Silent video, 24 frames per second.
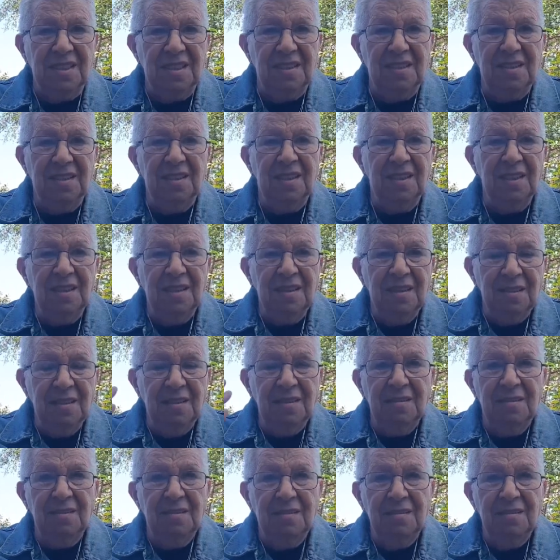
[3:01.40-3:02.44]
and
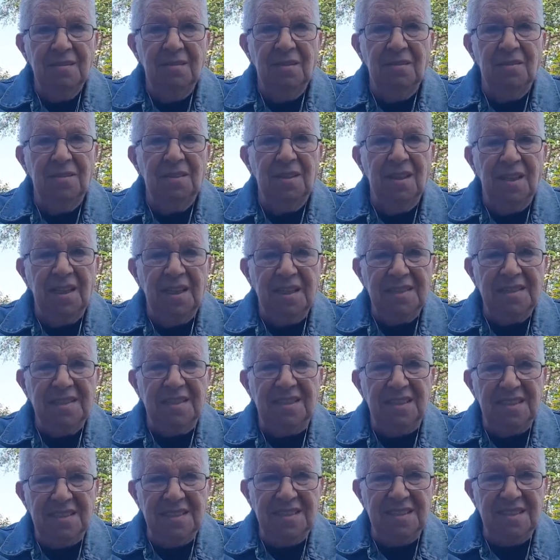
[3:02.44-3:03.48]
not
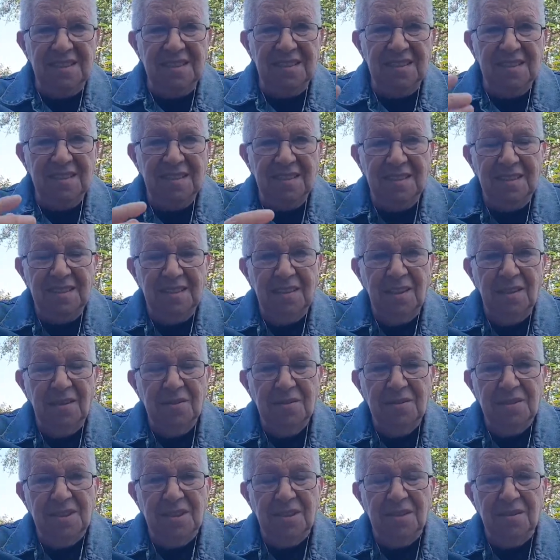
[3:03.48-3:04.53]
niceness that
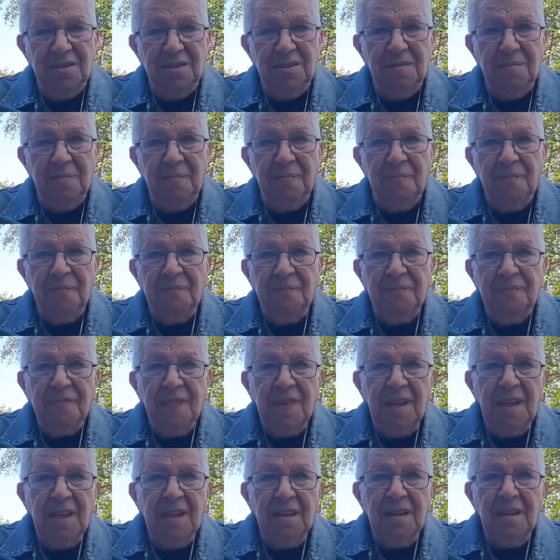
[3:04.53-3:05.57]
goes on.
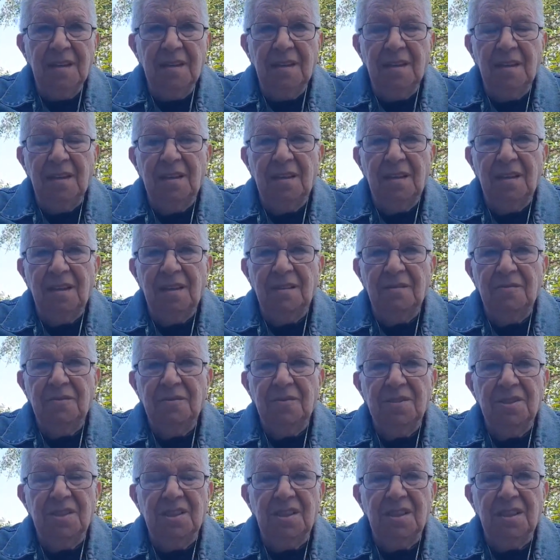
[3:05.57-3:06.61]

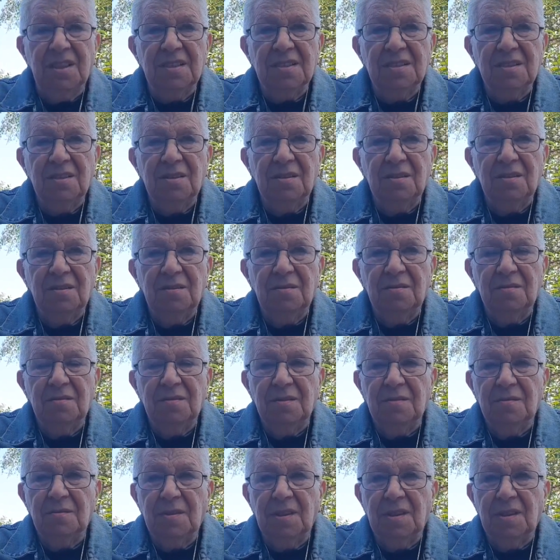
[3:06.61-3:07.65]
Unfortunately, I saw
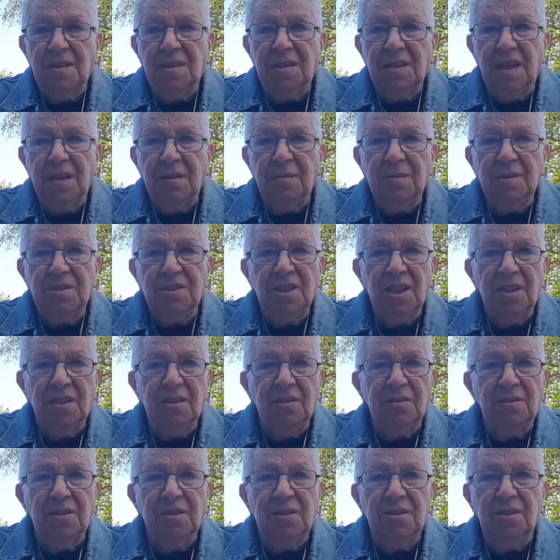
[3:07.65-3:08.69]
they were showing
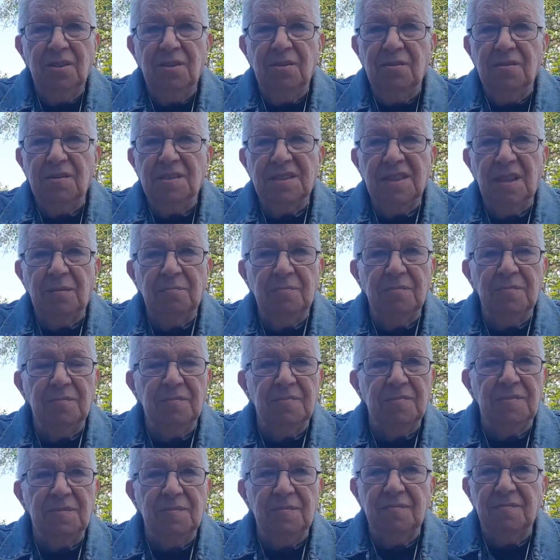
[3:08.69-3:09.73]
on the news
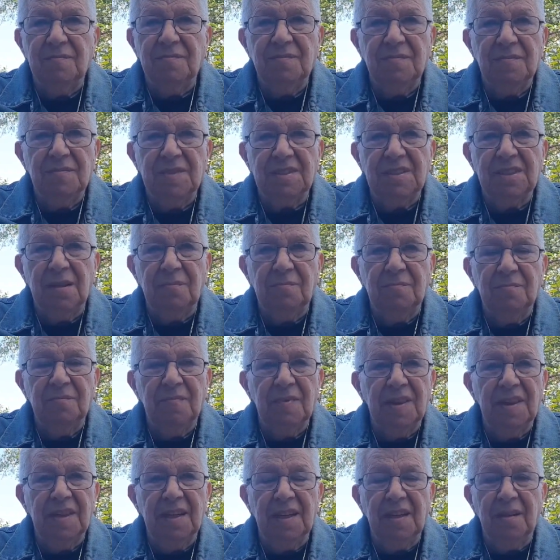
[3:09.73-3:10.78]

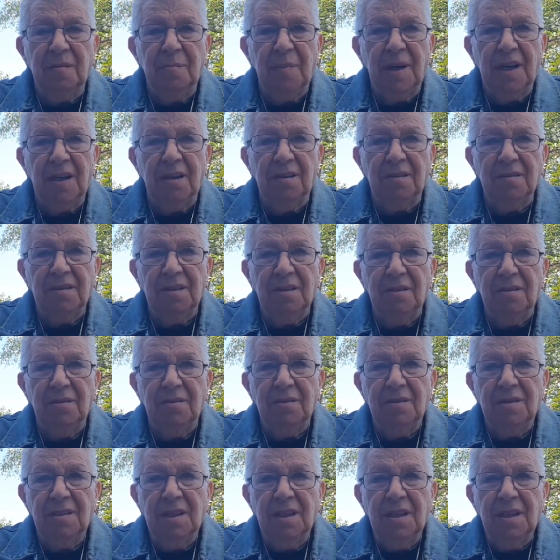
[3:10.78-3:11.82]
something about
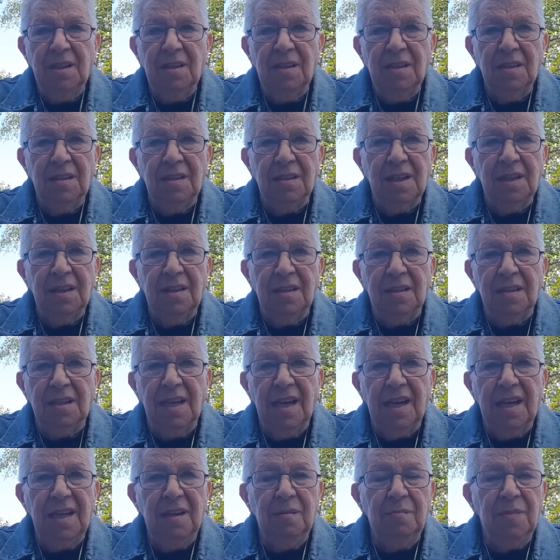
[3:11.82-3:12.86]
a
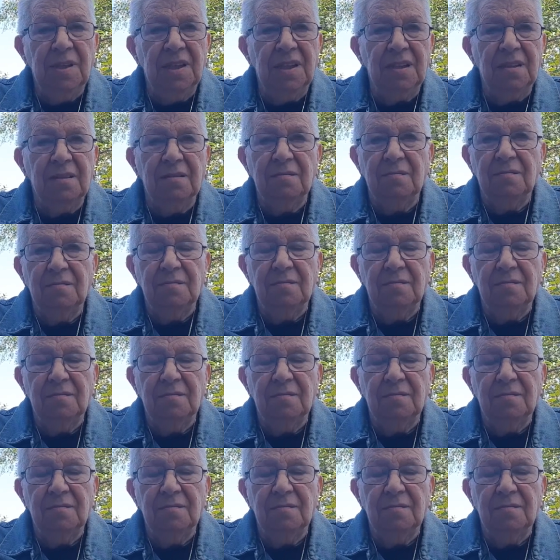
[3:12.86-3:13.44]
gaming